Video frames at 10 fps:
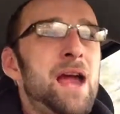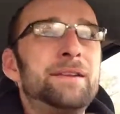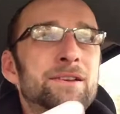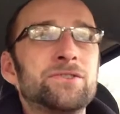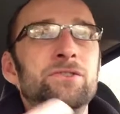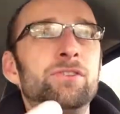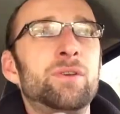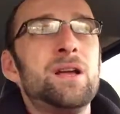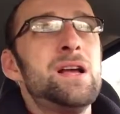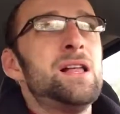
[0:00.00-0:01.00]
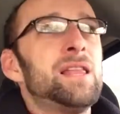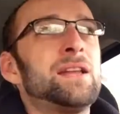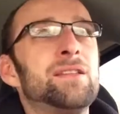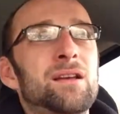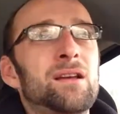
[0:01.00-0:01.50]
It doesn't do it
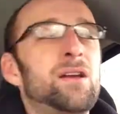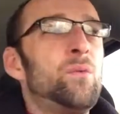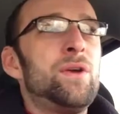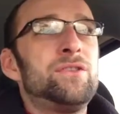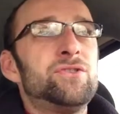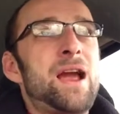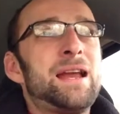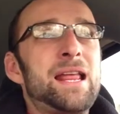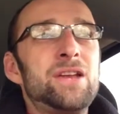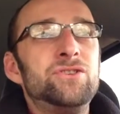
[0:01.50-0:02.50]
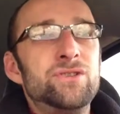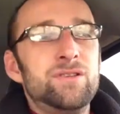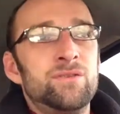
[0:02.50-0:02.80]
like with Dragon Age.